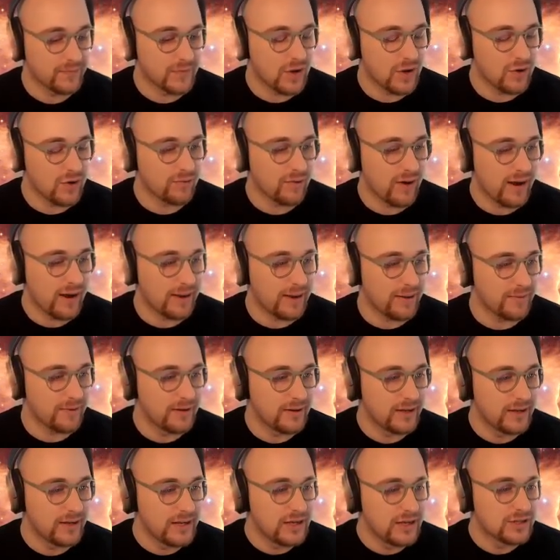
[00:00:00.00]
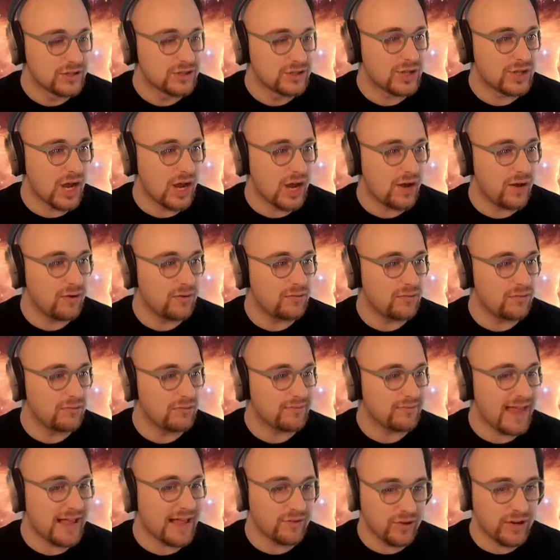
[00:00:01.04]
All right, so
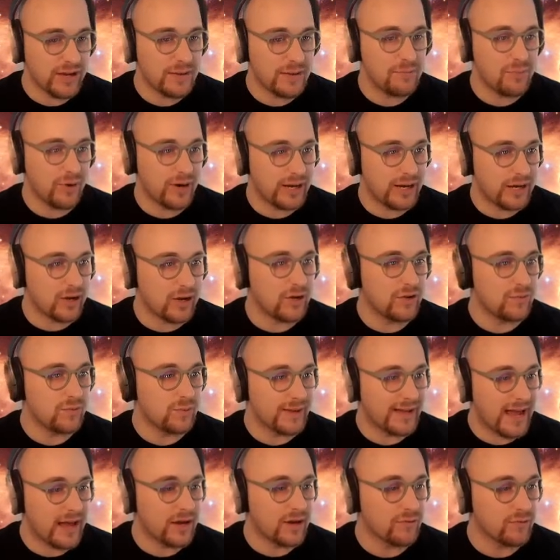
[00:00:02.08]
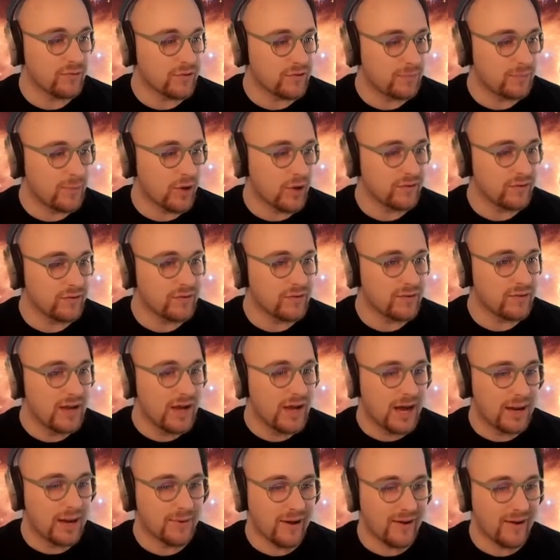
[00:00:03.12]
that's looking pretty good. We're getting a response.
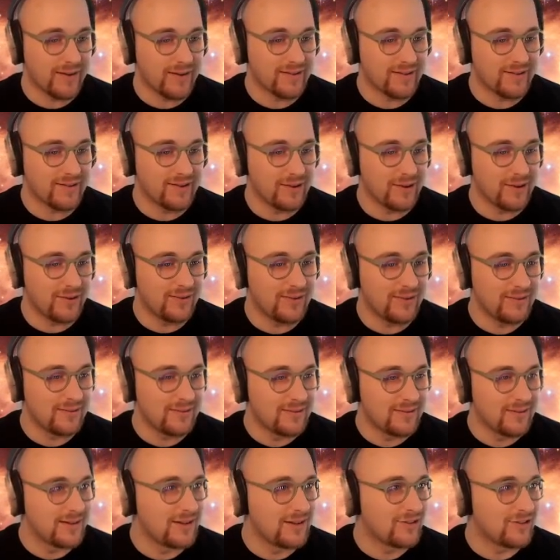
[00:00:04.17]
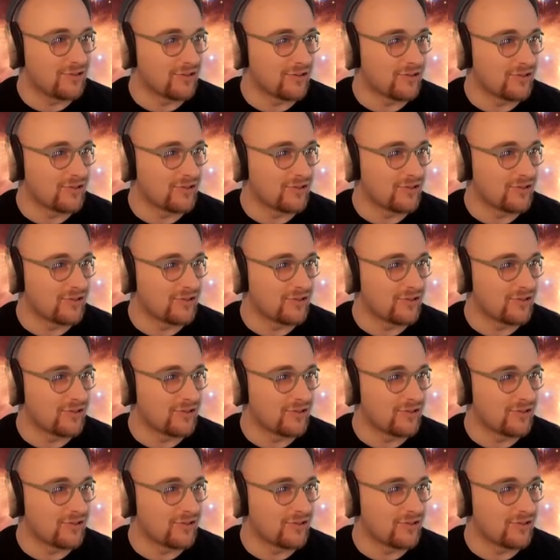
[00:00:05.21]
I'm going to just